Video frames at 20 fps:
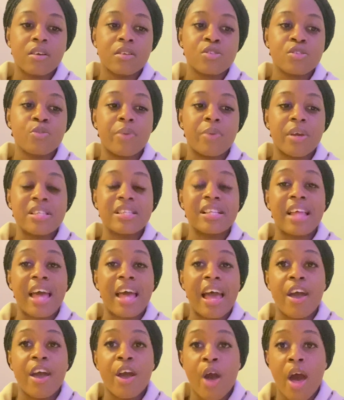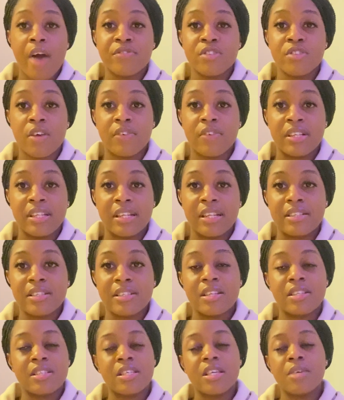have to have
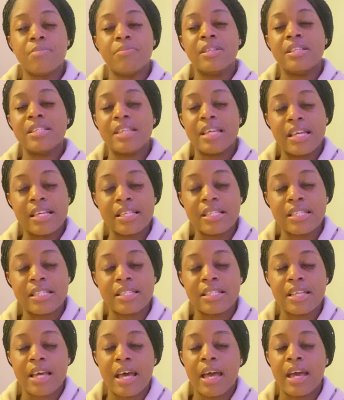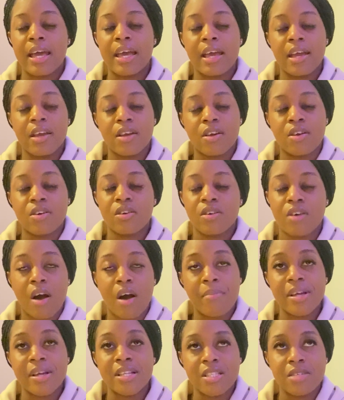a TB test. I got
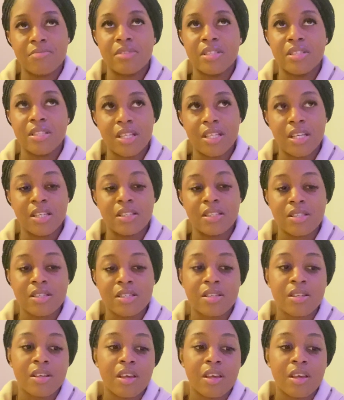my TB test.